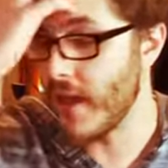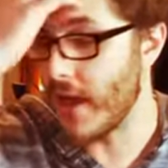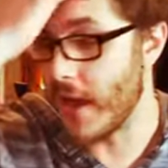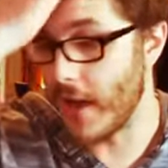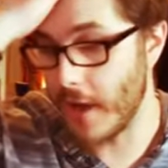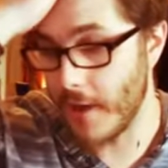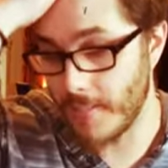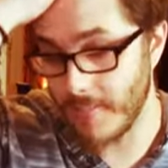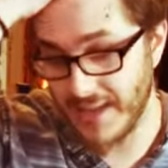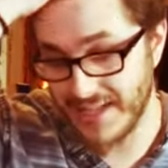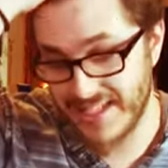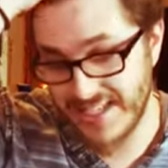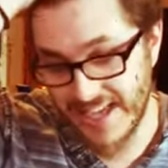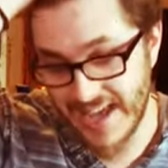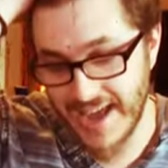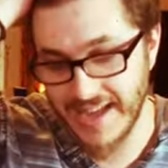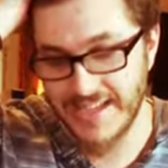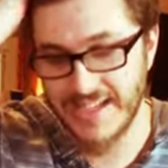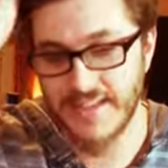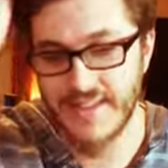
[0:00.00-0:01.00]
Um, it's
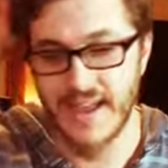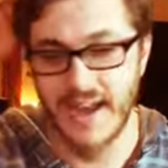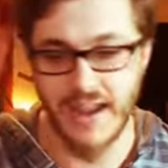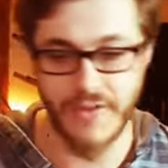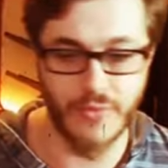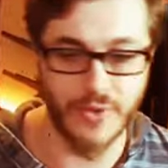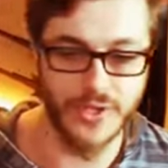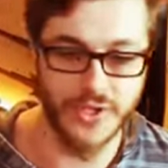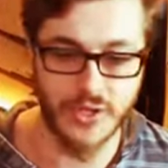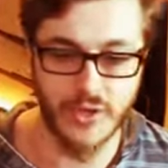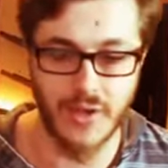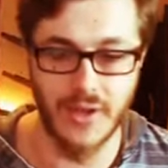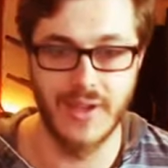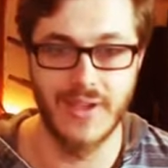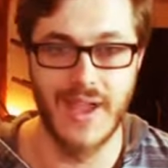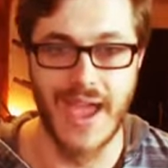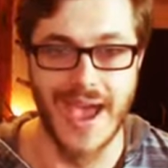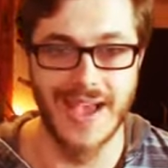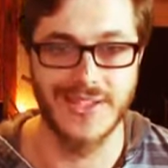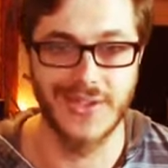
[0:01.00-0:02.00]
the idea that every
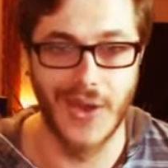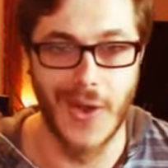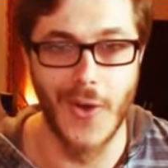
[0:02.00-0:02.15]
string has